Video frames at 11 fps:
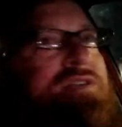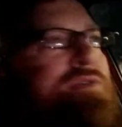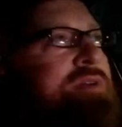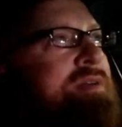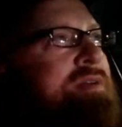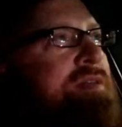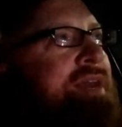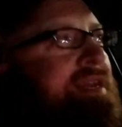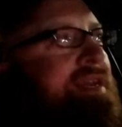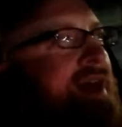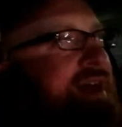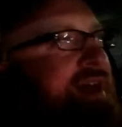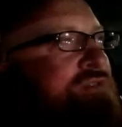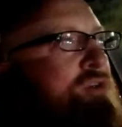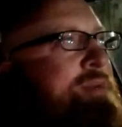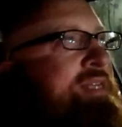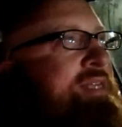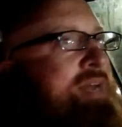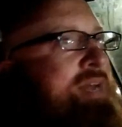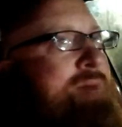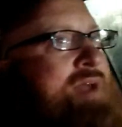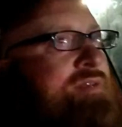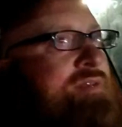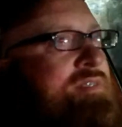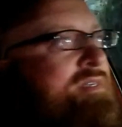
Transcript: to like not have so many dead miles?